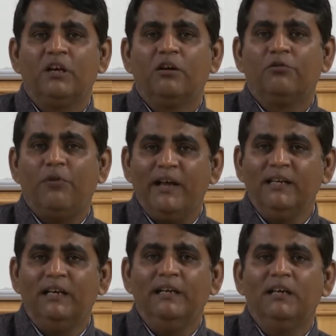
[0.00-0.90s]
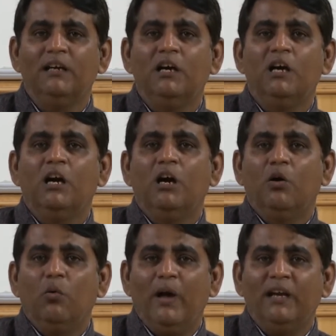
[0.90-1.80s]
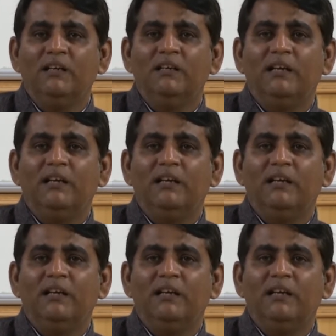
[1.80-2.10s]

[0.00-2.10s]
Finally, when